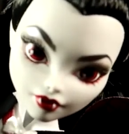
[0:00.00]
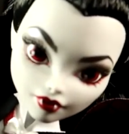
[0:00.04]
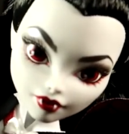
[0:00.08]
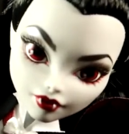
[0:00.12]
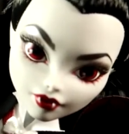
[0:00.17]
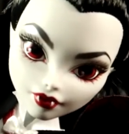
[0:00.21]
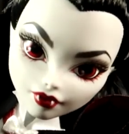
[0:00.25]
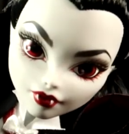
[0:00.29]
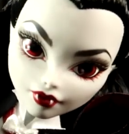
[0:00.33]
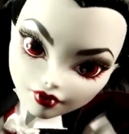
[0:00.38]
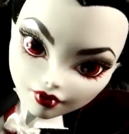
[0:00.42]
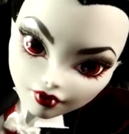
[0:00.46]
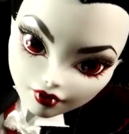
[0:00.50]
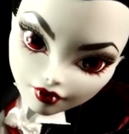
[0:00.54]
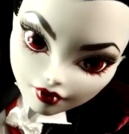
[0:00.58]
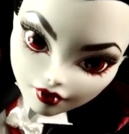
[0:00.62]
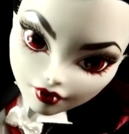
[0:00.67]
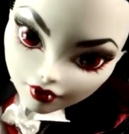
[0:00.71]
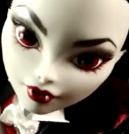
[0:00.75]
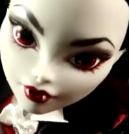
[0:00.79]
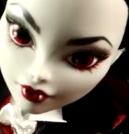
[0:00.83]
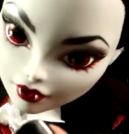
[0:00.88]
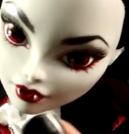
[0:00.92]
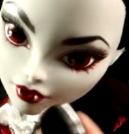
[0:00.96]
cool.
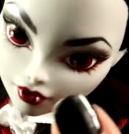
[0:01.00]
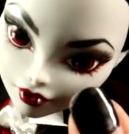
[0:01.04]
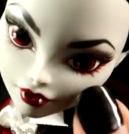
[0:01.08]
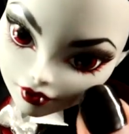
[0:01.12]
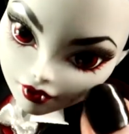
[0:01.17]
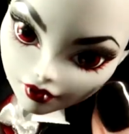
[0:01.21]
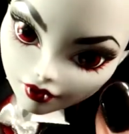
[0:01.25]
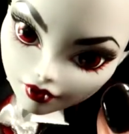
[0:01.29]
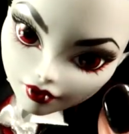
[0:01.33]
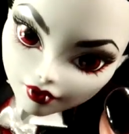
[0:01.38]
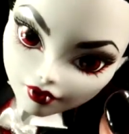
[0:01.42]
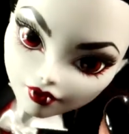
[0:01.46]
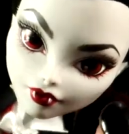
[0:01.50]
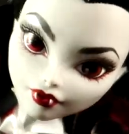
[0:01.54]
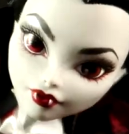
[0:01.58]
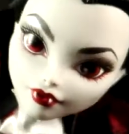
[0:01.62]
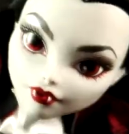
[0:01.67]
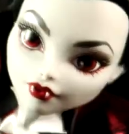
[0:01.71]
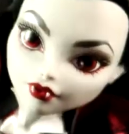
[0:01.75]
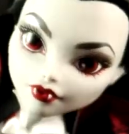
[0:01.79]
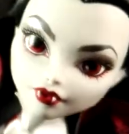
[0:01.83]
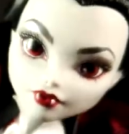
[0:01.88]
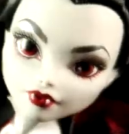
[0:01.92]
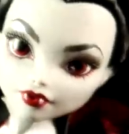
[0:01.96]
Very simple
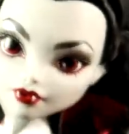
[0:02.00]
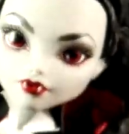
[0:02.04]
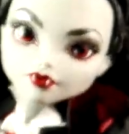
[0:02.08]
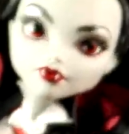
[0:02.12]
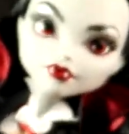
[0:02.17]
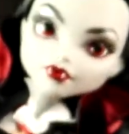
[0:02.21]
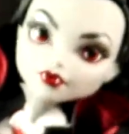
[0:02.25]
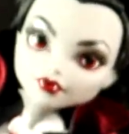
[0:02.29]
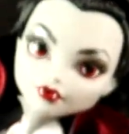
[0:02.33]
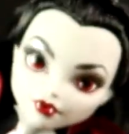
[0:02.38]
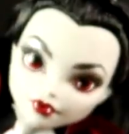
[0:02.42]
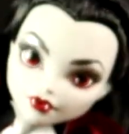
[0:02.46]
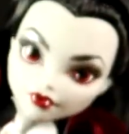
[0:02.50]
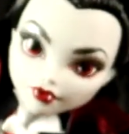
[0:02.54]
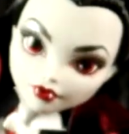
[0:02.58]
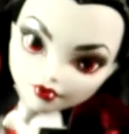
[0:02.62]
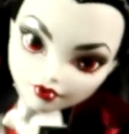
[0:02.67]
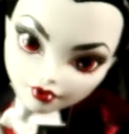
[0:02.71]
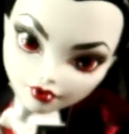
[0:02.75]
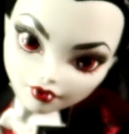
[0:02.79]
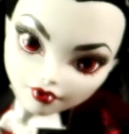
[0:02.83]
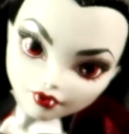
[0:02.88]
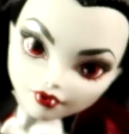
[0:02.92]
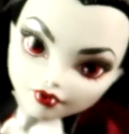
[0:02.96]
makeup. Mine, to my
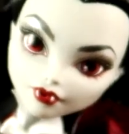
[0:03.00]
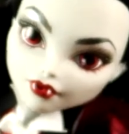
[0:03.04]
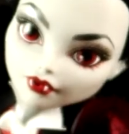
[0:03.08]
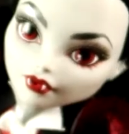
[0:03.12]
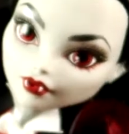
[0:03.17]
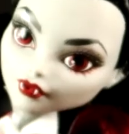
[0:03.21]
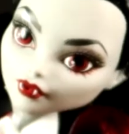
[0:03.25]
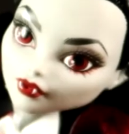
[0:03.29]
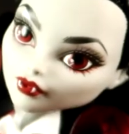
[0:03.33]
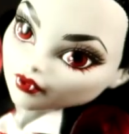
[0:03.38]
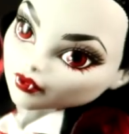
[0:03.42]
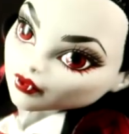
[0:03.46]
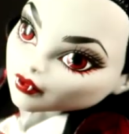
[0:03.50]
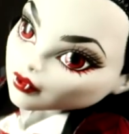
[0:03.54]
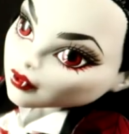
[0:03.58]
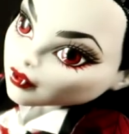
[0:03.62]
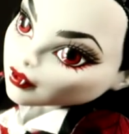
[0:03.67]
knowledge, or